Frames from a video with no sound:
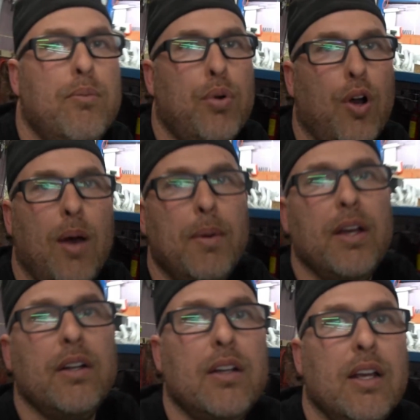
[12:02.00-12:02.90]
prime
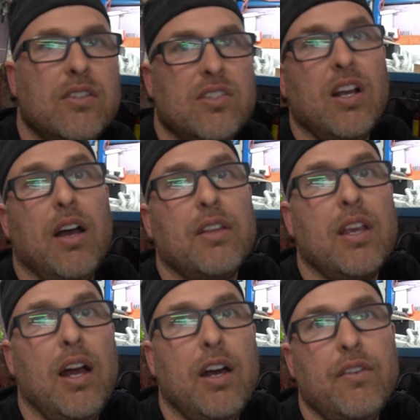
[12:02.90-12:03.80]
it, and start the
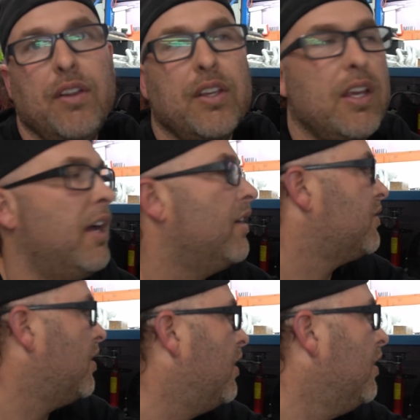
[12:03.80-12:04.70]
car and run the car.
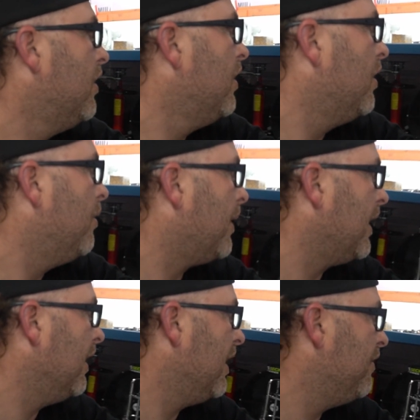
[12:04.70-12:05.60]
So we're
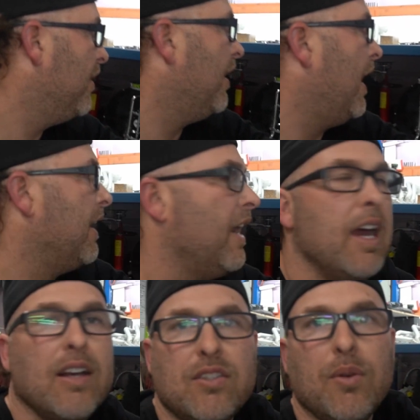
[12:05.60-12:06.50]
going to leave it at that
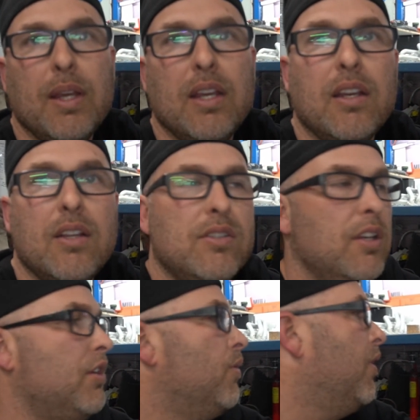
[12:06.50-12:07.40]
now so we can
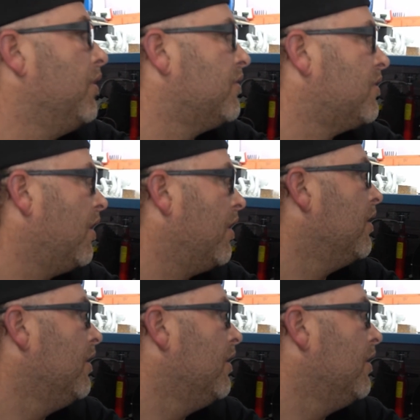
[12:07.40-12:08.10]
continue on. So,